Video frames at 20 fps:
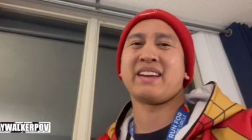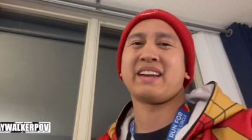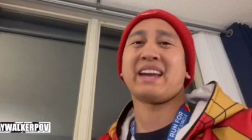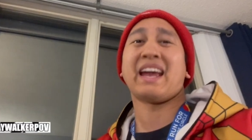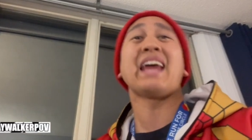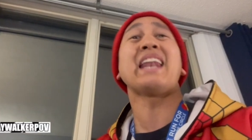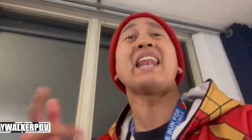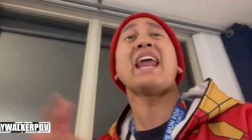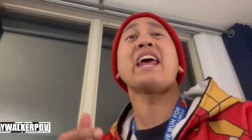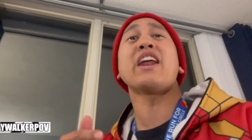
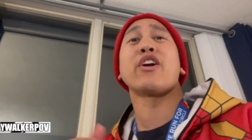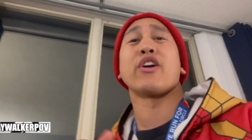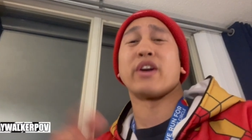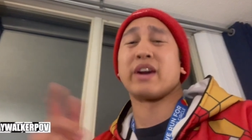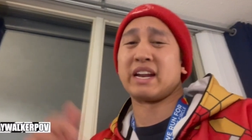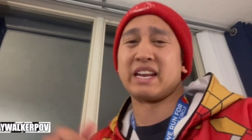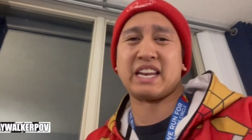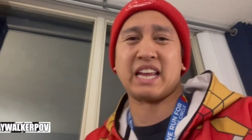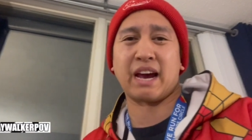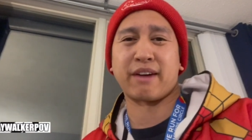And later
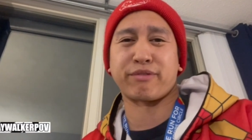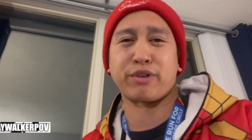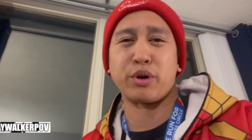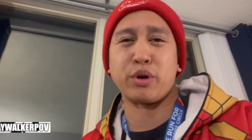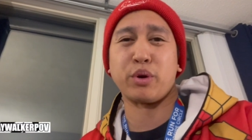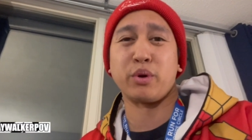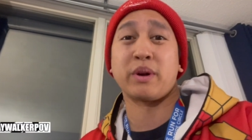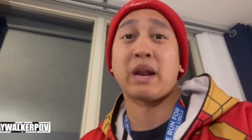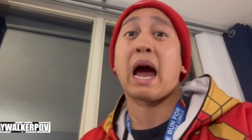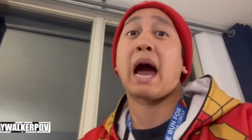in the
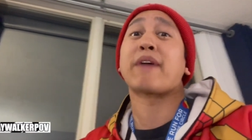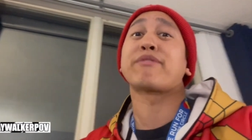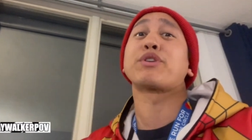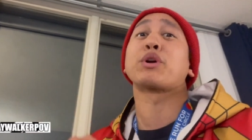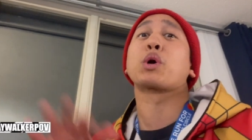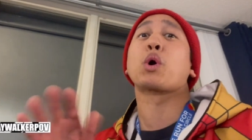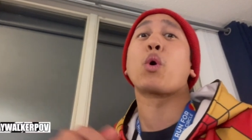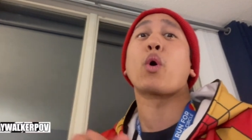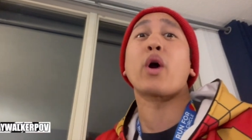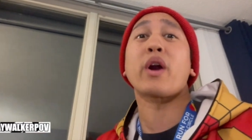afternoon, after
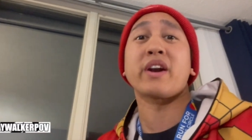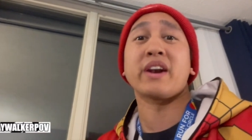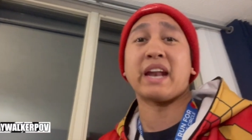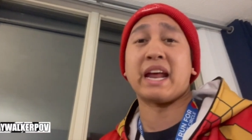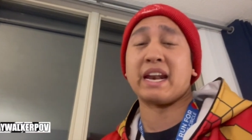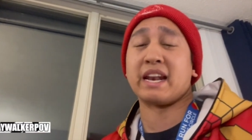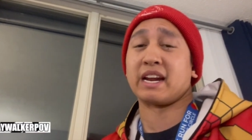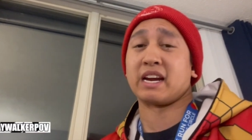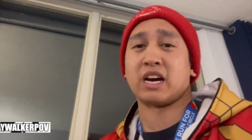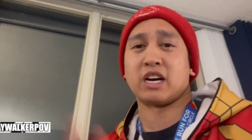
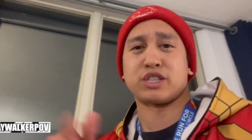coordinating a